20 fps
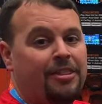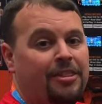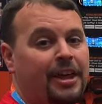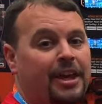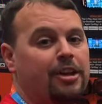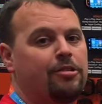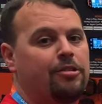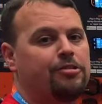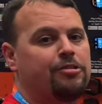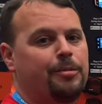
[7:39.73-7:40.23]

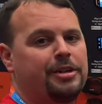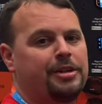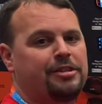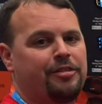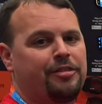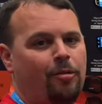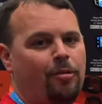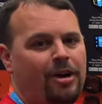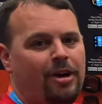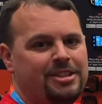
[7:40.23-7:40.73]
Thank you so much
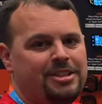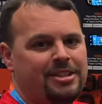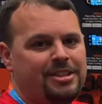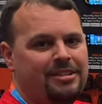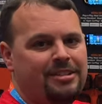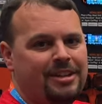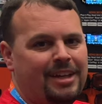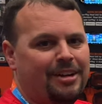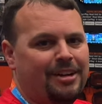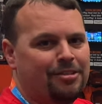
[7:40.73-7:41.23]
for
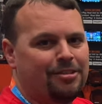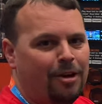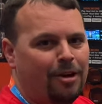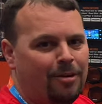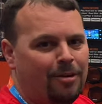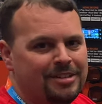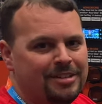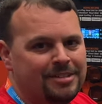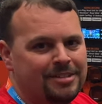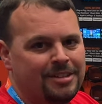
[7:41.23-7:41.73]
watching. And as
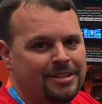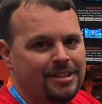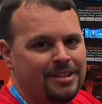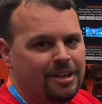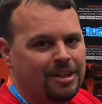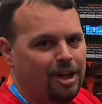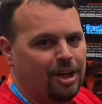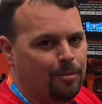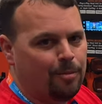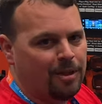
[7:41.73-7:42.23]
always,
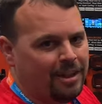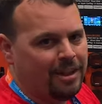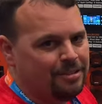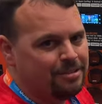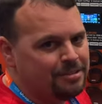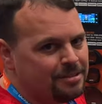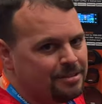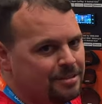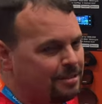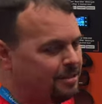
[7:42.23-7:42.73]
God
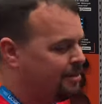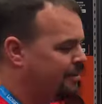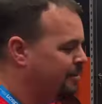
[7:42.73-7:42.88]
bless.